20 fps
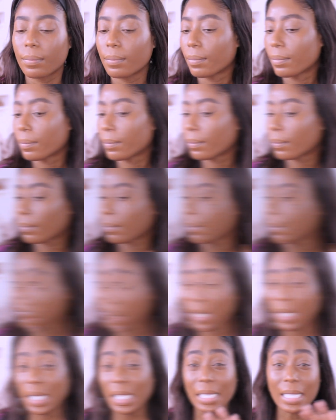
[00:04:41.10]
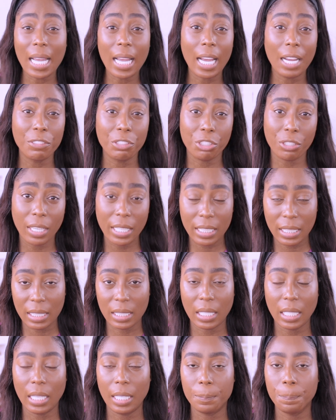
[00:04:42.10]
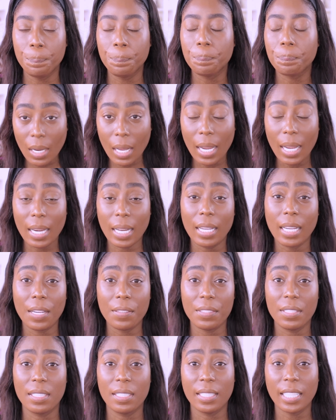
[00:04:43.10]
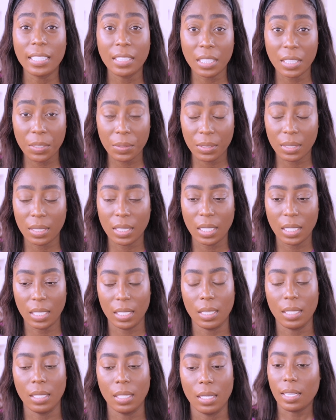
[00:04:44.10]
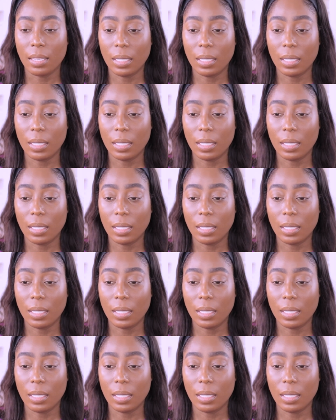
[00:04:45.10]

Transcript: So, since I have dry skin and I have sensitive skin,